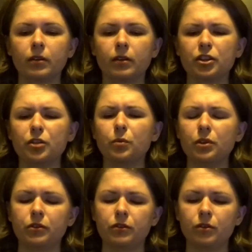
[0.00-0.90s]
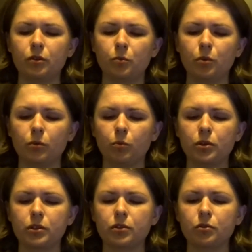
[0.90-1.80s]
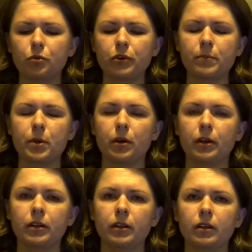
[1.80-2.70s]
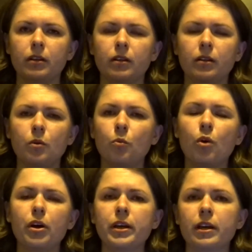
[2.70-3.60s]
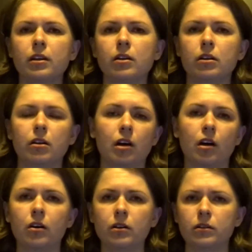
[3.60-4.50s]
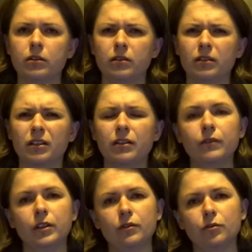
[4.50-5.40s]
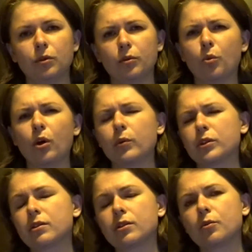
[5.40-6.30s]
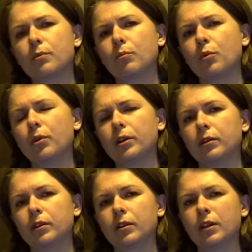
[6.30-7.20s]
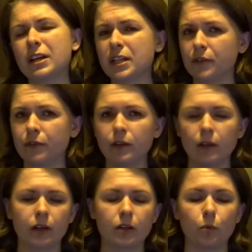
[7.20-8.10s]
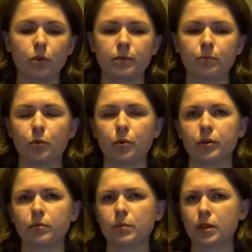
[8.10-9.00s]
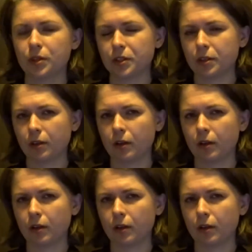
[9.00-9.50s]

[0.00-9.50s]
She wanted to know what was the story behind it. Why had her aunt given it to her, why wasn't it so important? She felt like it was important because